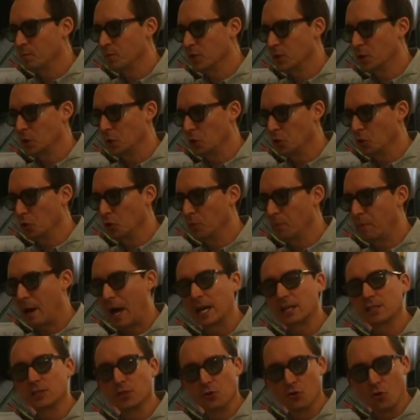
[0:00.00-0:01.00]
to
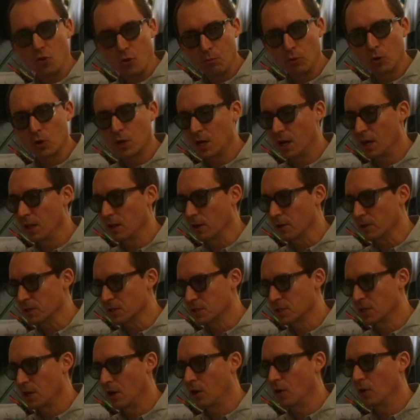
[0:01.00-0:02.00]
back to normal color.
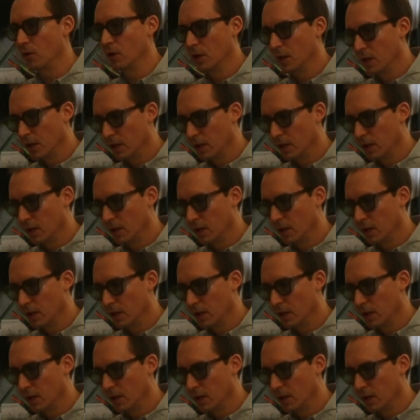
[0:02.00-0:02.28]
So